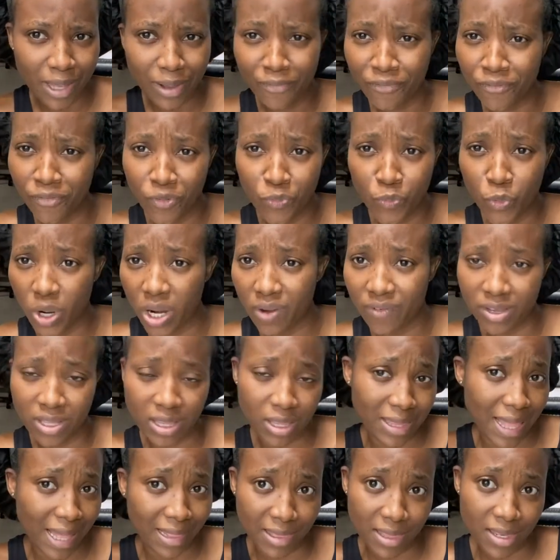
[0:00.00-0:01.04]
whatever
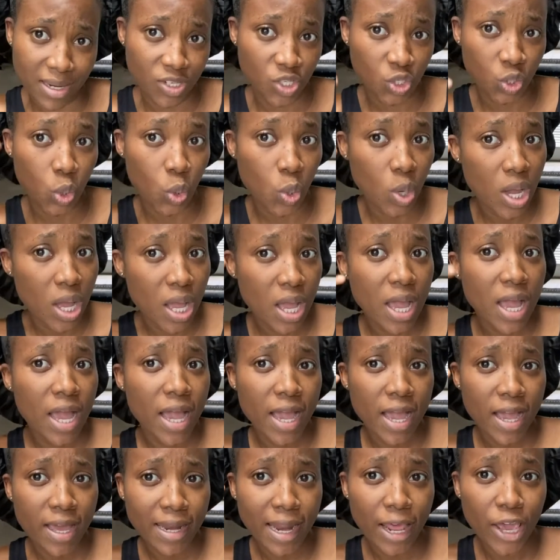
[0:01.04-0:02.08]
that thing is called,
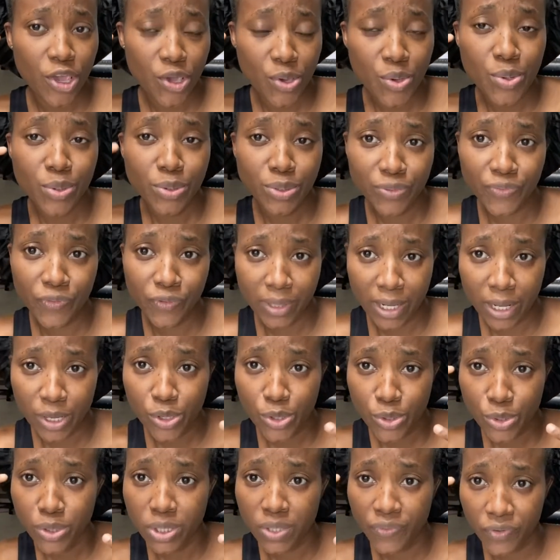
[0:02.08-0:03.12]
that you
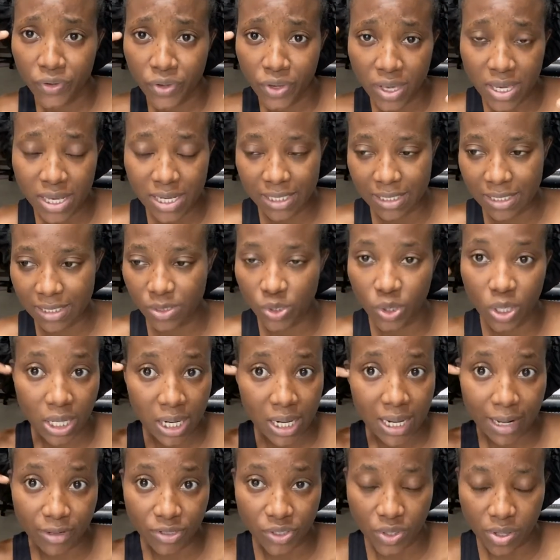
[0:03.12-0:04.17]
use for your ears to
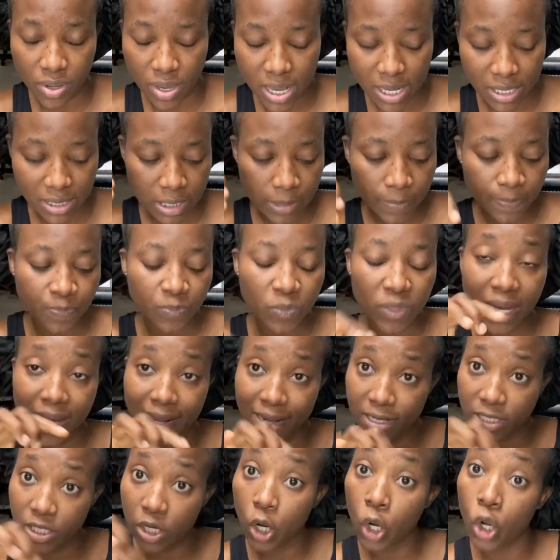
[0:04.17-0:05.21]
clean out your ears,
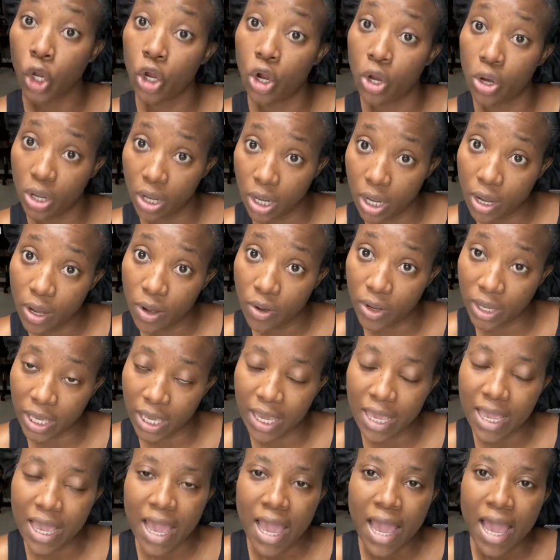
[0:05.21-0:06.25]
and it's long,
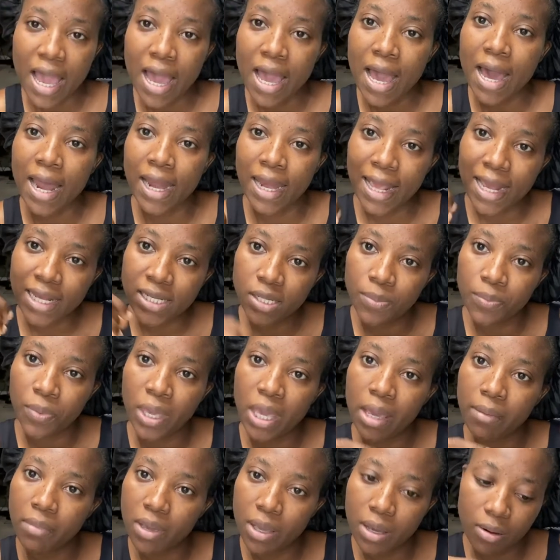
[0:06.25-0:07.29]
okay? And there's some
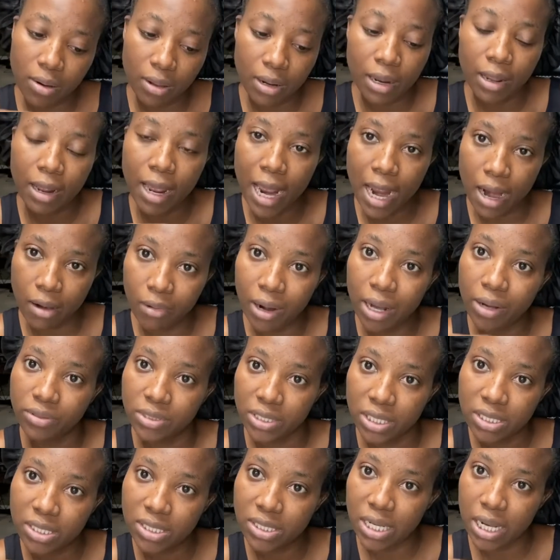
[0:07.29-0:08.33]
chemical
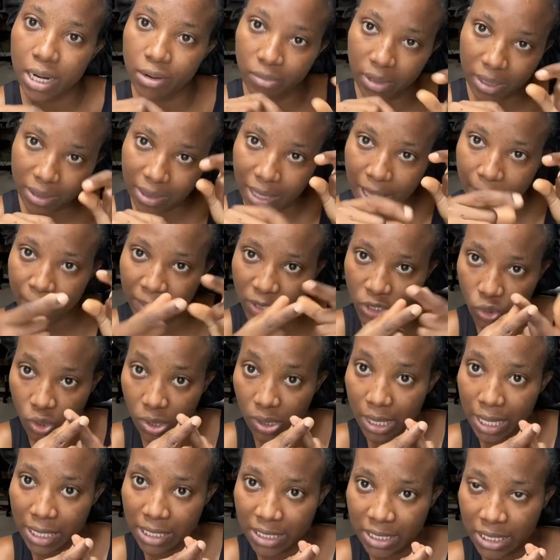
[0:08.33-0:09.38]
around it, around that
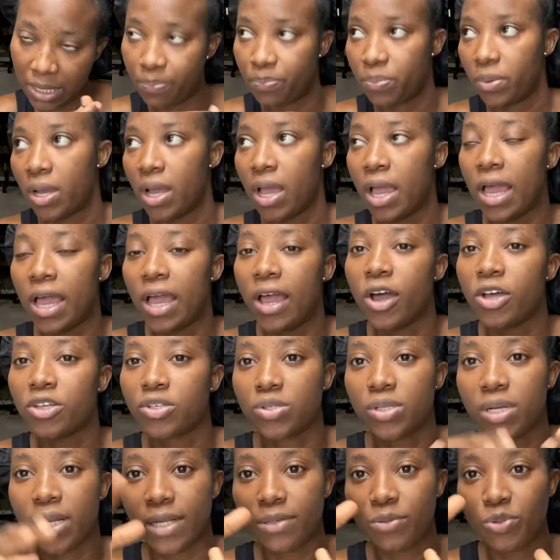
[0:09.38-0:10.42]
particular tip.
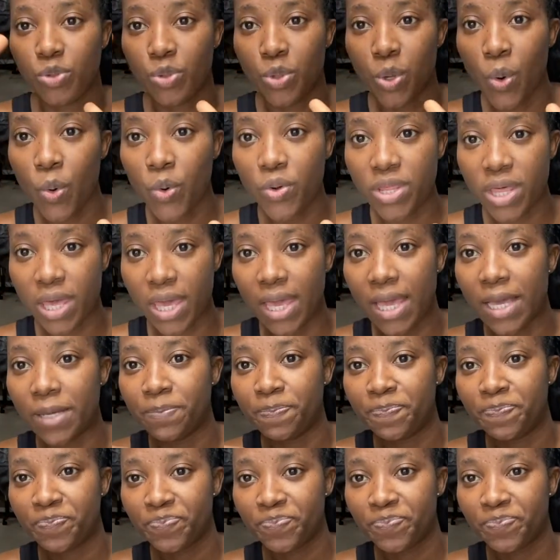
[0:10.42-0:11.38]
So that you go there,